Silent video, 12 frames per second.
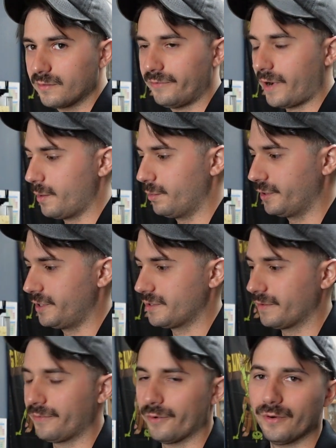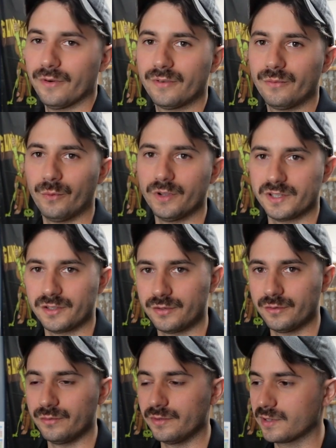fiber laser for 1s and
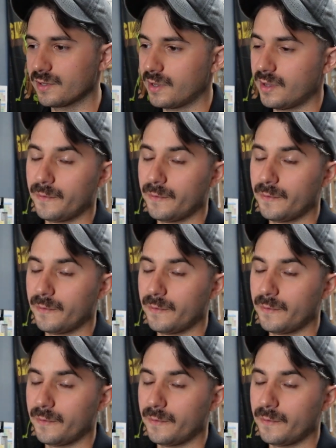2s.